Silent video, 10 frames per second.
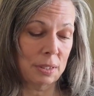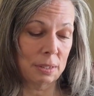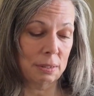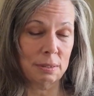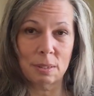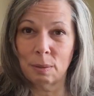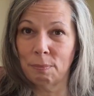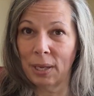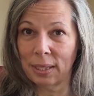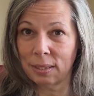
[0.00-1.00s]
to
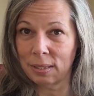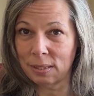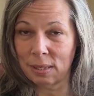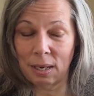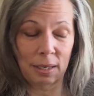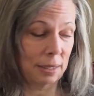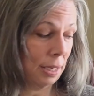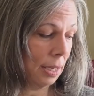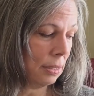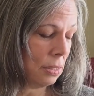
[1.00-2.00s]
make the design in
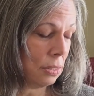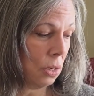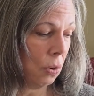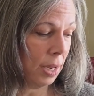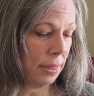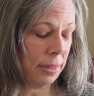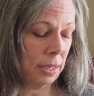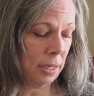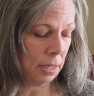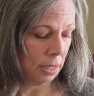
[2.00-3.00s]
that. So I
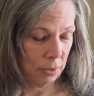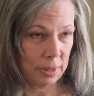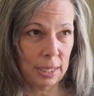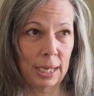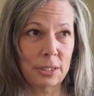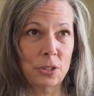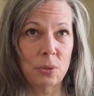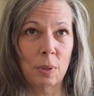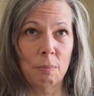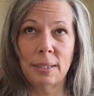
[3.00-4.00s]
think with that
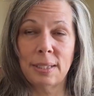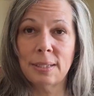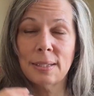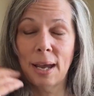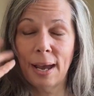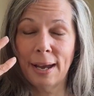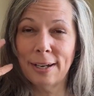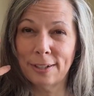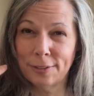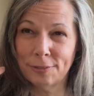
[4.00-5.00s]
too, I didn't
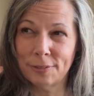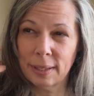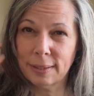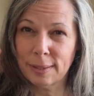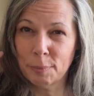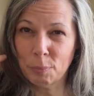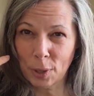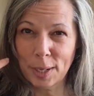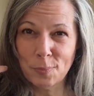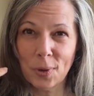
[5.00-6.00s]
have like the
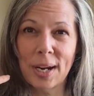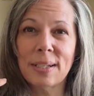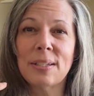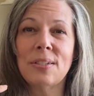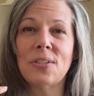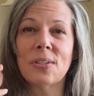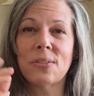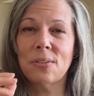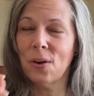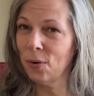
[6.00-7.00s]
brain break to
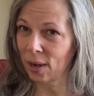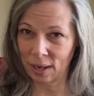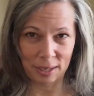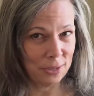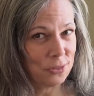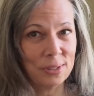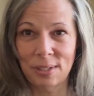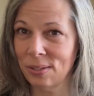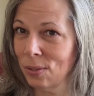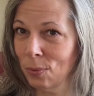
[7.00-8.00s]
just, okay, here's an
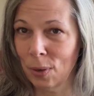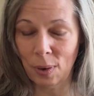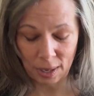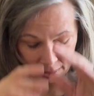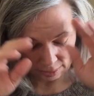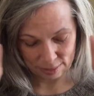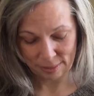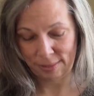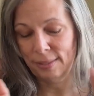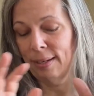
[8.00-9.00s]
easy row. I can
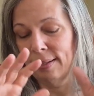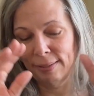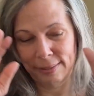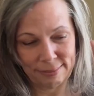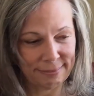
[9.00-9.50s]
I can